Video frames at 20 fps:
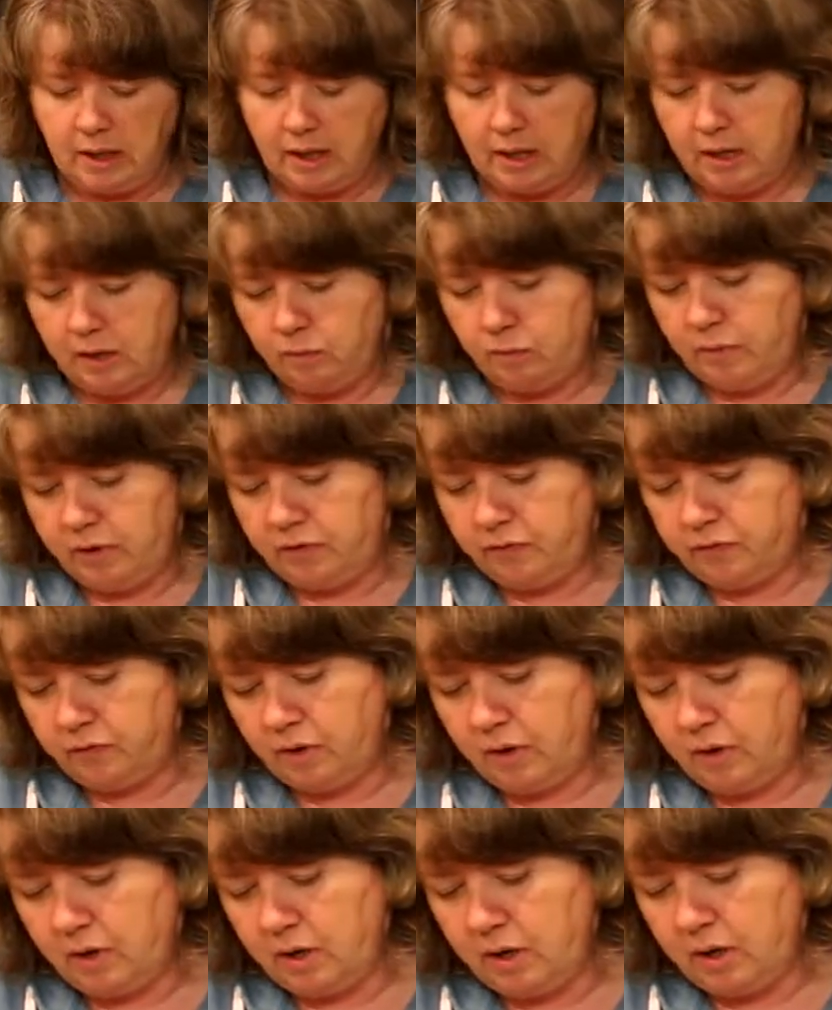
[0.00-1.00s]
and we've
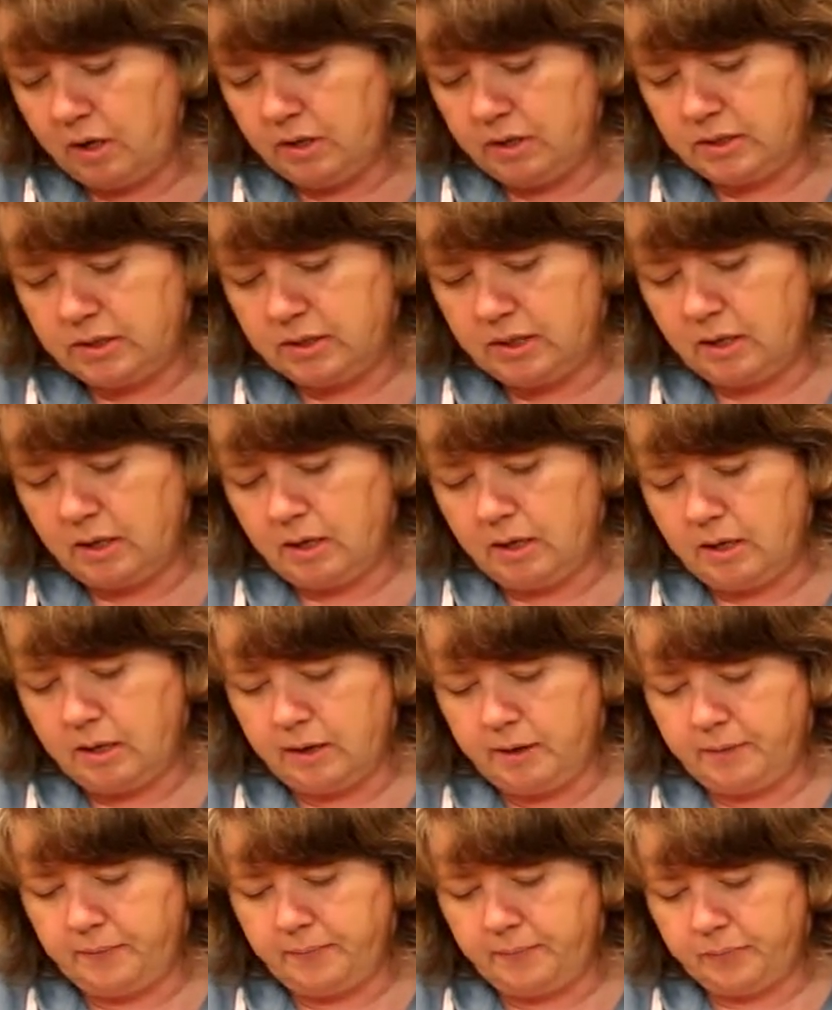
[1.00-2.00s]
got
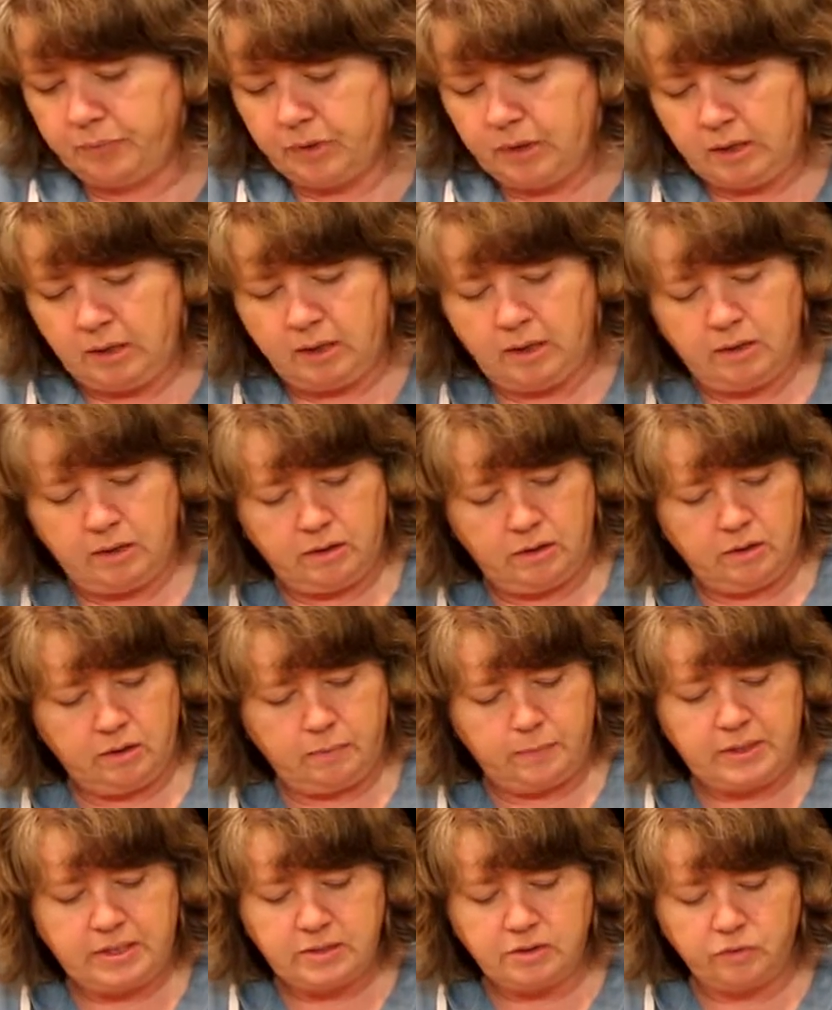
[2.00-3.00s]
the
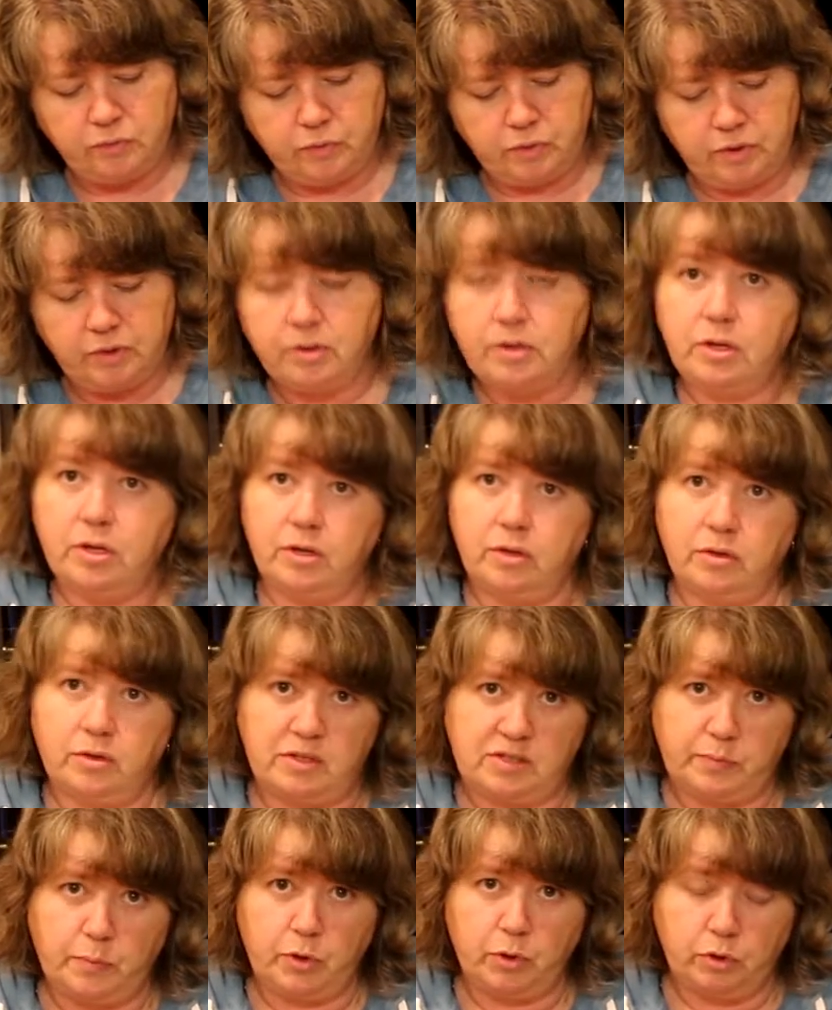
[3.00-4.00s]
piece of wood that the
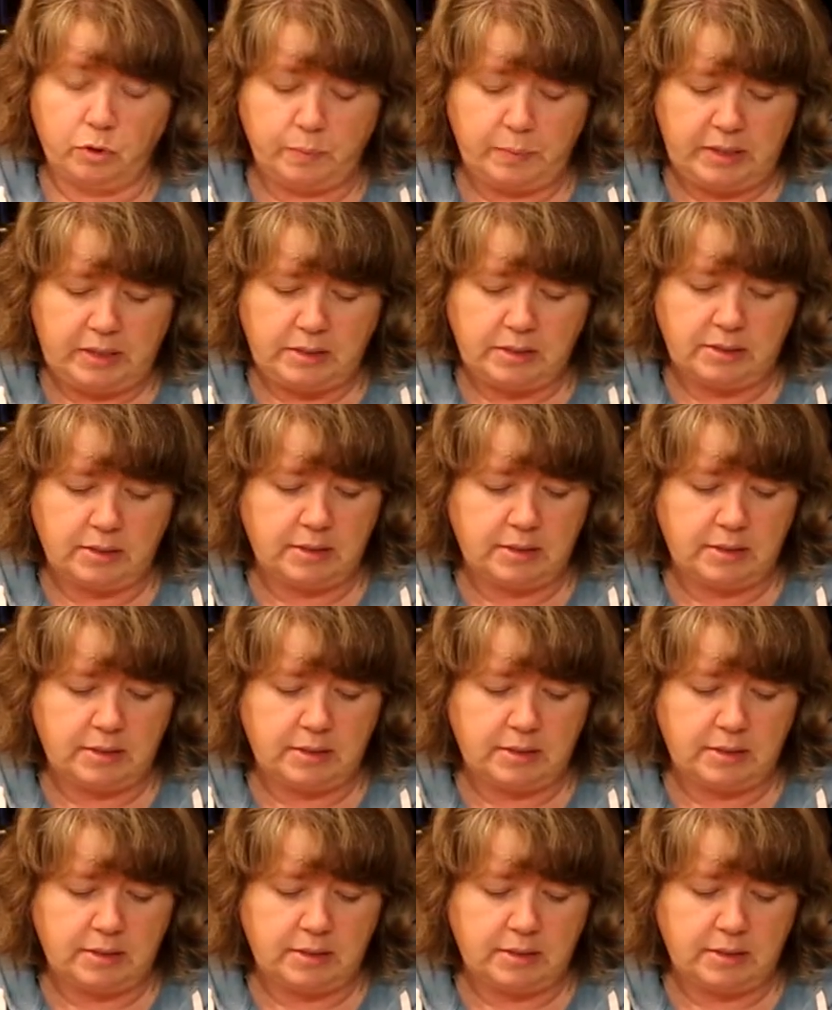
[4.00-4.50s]
smaller piece